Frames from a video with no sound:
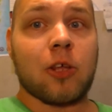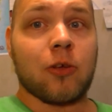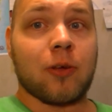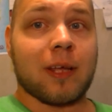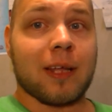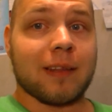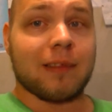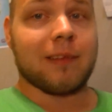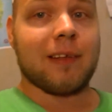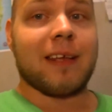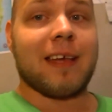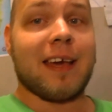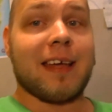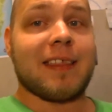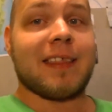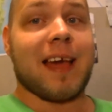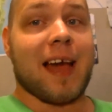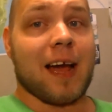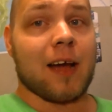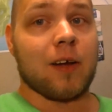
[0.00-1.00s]
you can
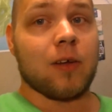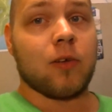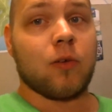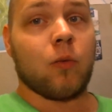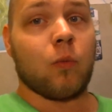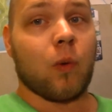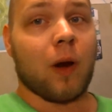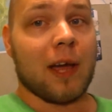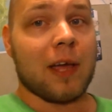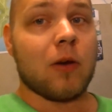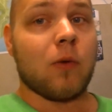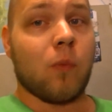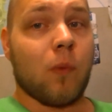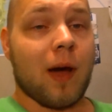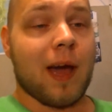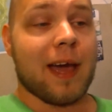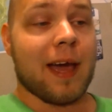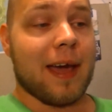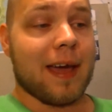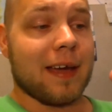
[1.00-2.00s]
get that right
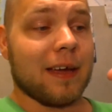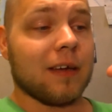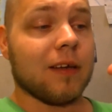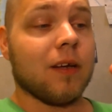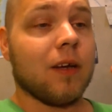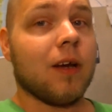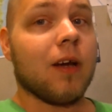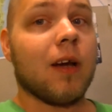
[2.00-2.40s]
away.